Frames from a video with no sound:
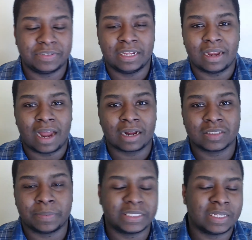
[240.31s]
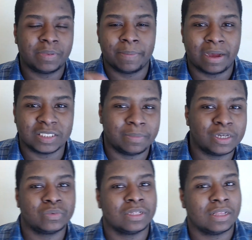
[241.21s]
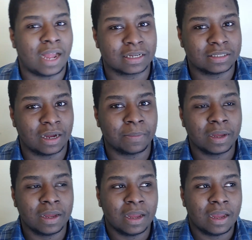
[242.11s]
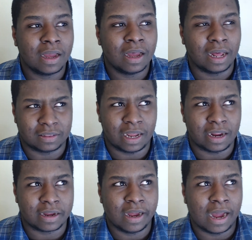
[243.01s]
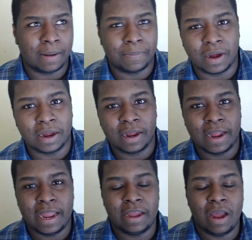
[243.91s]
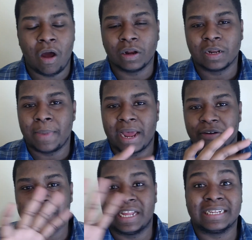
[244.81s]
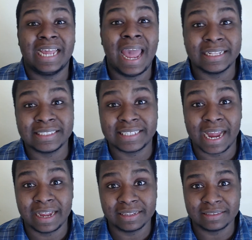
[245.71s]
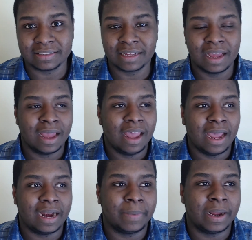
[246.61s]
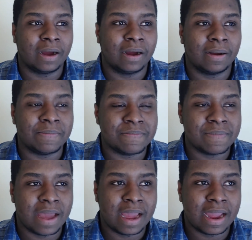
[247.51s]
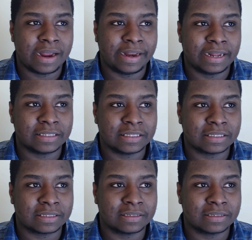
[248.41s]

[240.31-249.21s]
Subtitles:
locks up except the mouse. The mouse wasn't locked up, I think, but all in a matter of like 10 seconds. And I'm like, oh man, that's